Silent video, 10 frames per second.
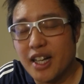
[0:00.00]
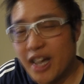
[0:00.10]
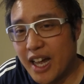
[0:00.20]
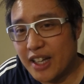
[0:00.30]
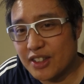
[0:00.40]

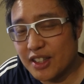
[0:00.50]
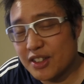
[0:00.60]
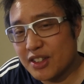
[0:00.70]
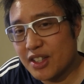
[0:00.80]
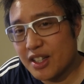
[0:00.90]
And actually,
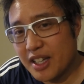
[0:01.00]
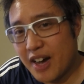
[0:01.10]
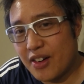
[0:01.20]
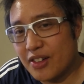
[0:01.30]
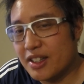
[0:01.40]
as it turned
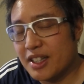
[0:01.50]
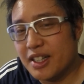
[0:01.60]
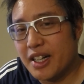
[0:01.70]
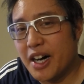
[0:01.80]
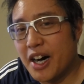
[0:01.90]
out,
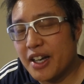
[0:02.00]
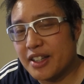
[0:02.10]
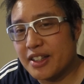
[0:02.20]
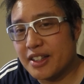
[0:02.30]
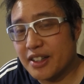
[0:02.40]

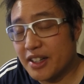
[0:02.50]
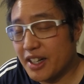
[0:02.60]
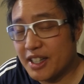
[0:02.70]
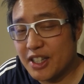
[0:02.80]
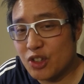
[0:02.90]
I
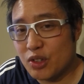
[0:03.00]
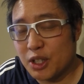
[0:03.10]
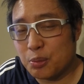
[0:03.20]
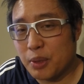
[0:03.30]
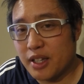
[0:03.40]
literally
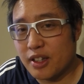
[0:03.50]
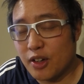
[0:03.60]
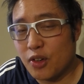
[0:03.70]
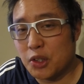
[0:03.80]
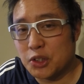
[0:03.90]
spent a
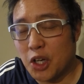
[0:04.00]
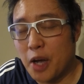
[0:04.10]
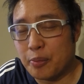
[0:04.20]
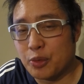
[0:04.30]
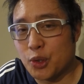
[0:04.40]
long
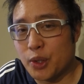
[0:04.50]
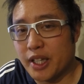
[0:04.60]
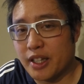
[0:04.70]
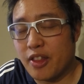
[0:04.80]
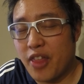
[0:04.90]
time
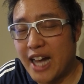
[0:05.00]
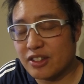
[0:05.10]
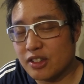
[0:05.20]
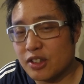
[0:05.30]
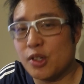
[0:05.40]
doing that
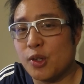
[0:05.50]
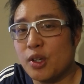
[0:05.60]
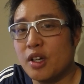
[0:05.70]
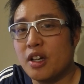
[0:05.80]
too.